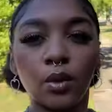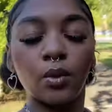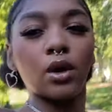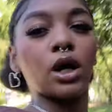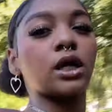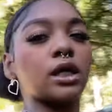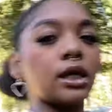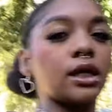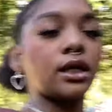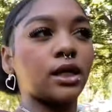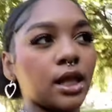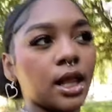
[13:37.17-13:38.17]

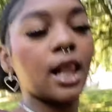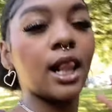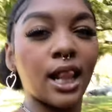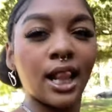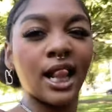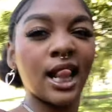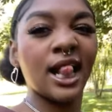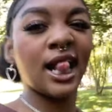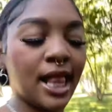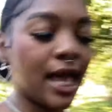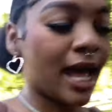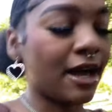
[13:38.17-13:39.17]
Walking.
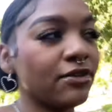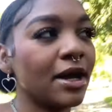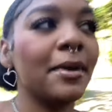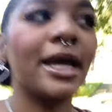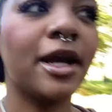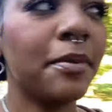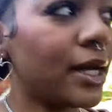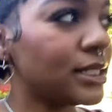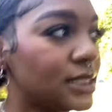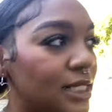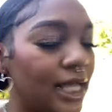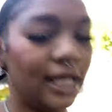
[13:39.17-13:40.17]
I forgot my AirPods
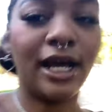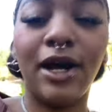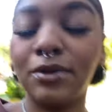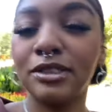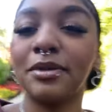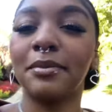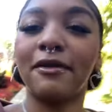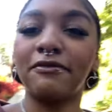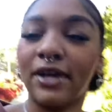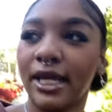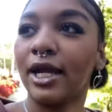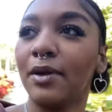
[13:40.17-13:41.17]
today, and I always bring my
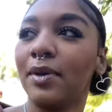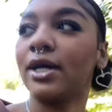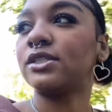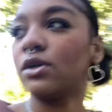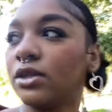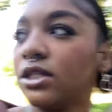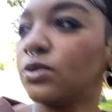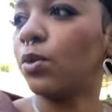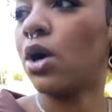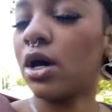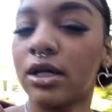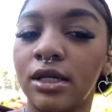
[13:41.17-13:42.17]
AirPods on this
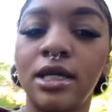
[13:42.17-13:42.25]
walk.